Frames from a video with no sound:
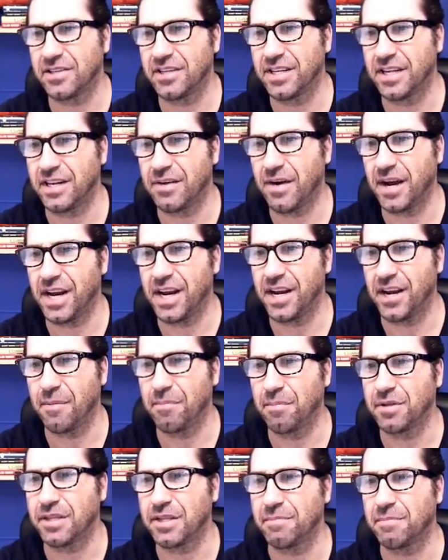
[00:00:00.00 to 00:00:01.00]
did right here,
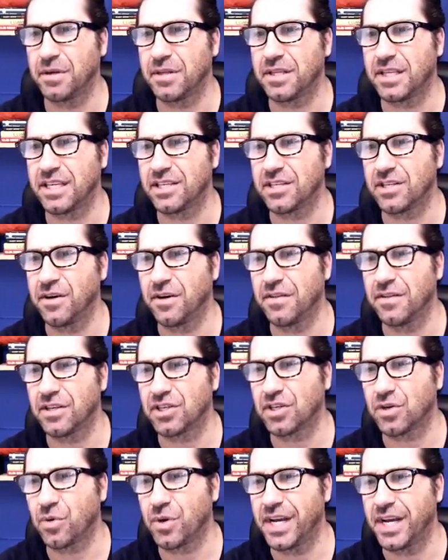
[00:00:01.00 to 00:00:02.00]
put this on the
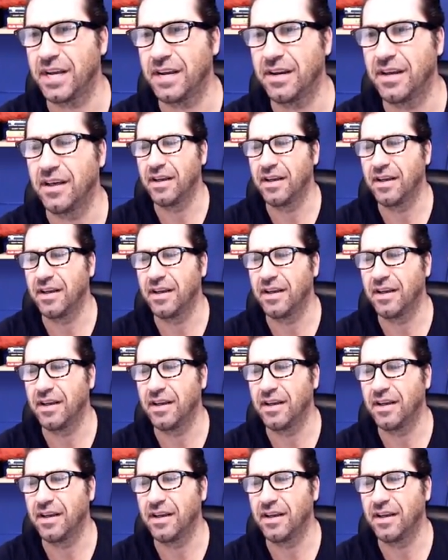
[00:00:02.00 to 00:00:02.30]
screen.